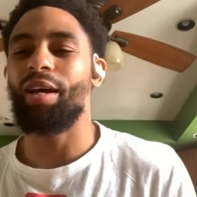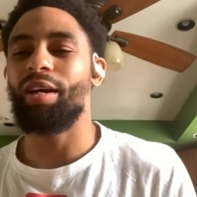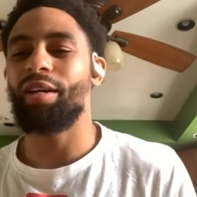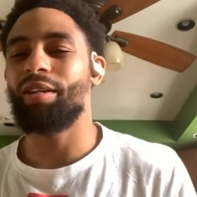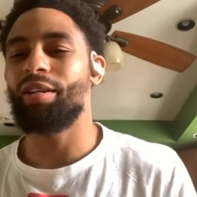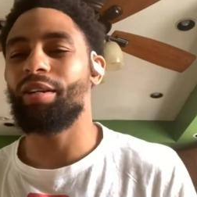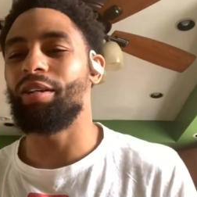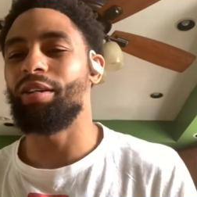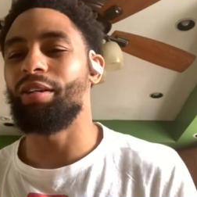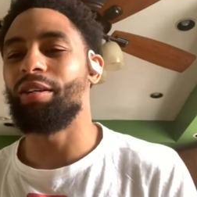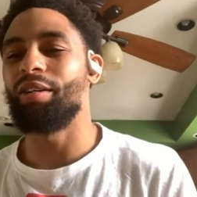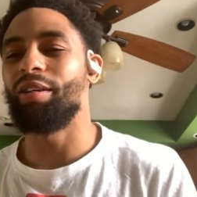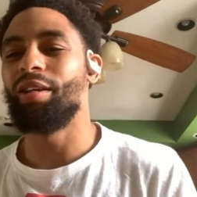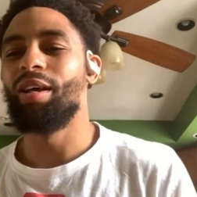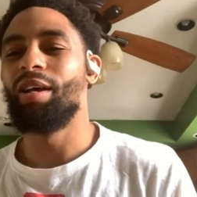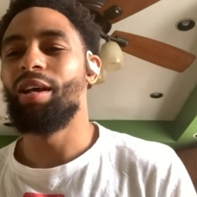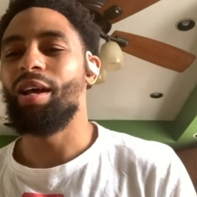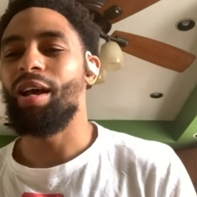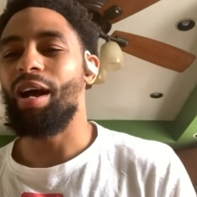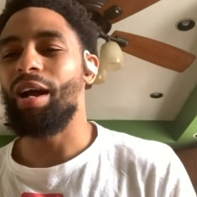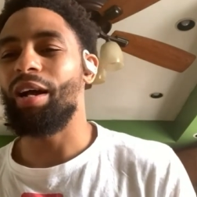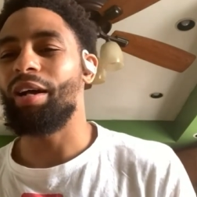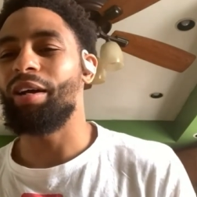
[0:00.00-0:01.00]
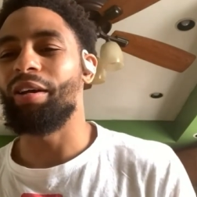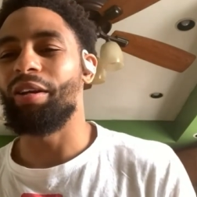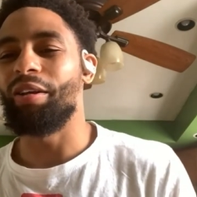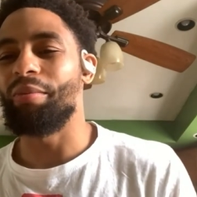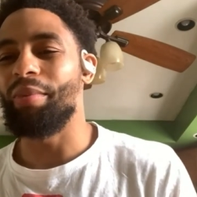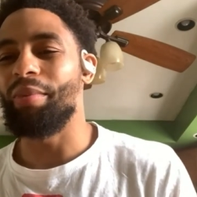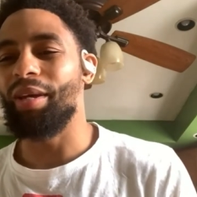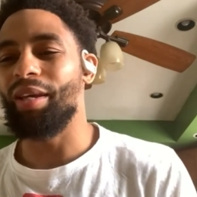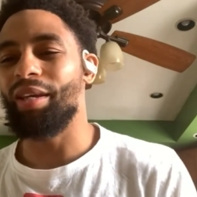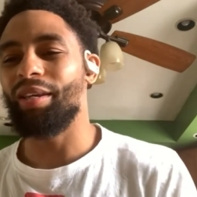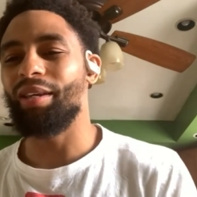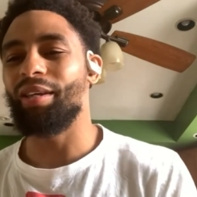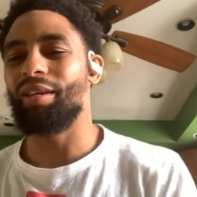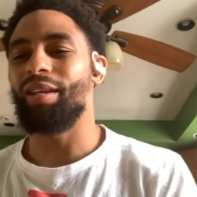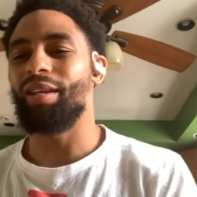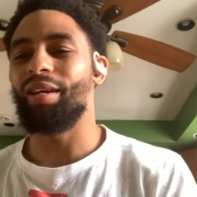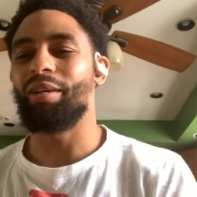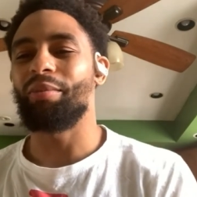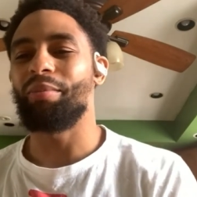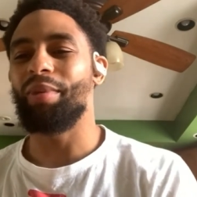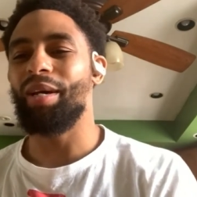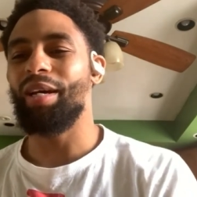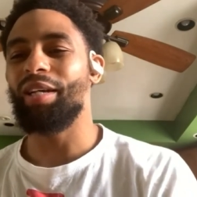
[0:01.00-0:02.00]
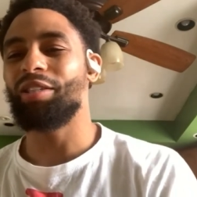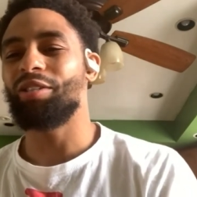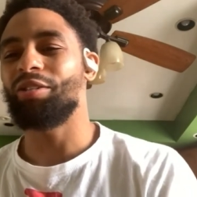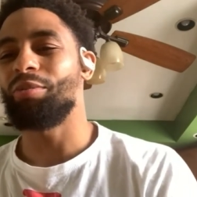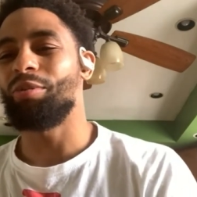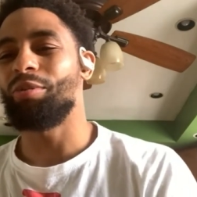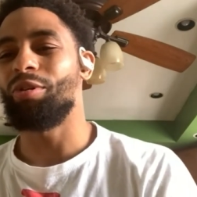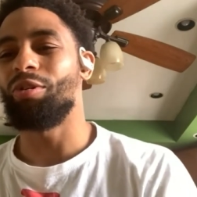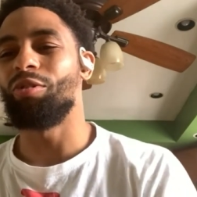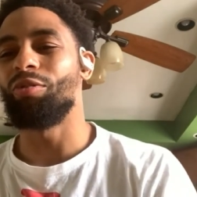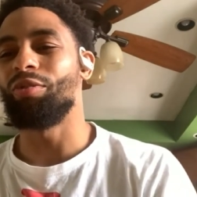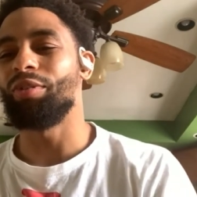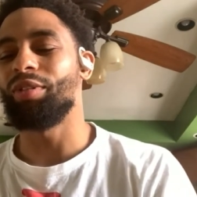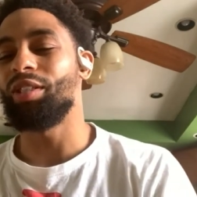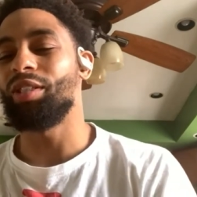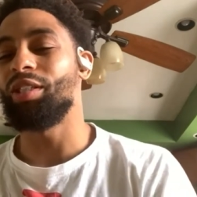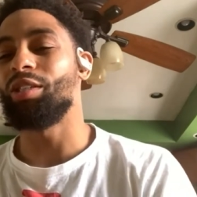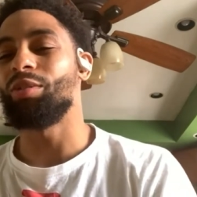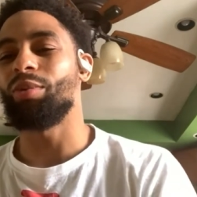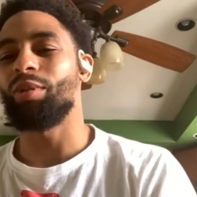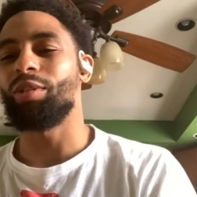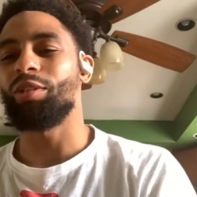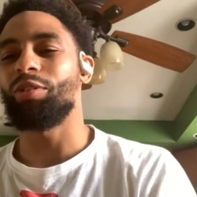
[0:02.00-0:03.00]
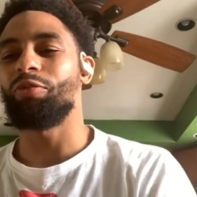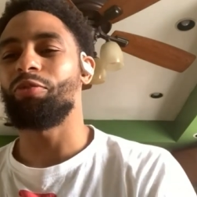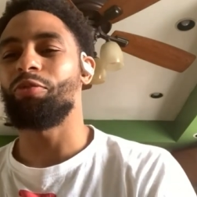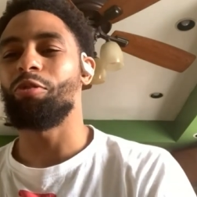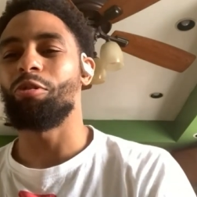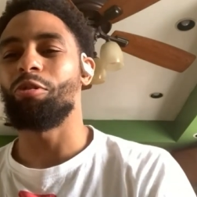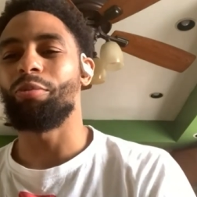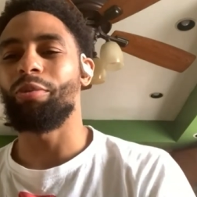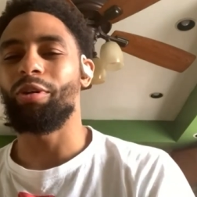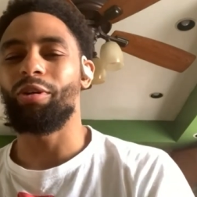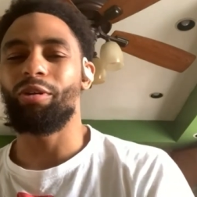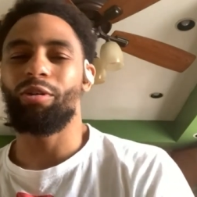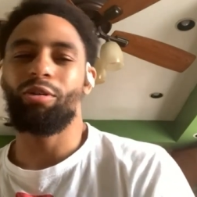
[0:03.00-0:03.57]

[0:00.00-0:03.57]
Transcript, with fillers: I couldn't make it. Like, basketball overseas wasn't for me.